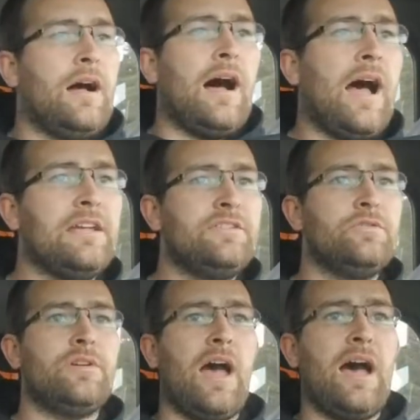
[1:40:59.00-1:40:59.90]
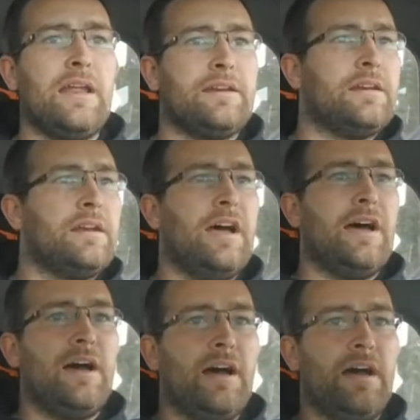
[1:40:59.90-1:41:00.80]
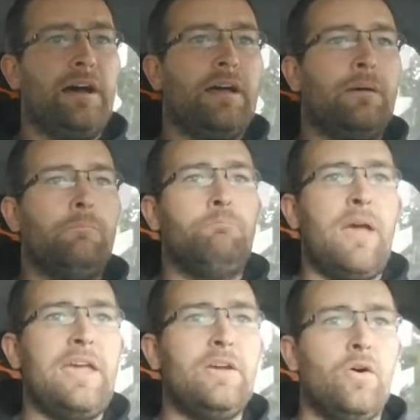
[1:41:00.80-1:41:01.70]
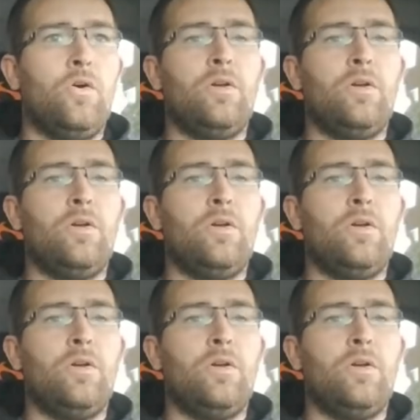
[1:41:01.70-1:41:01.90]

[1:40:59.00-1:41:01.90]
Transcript: I do not mail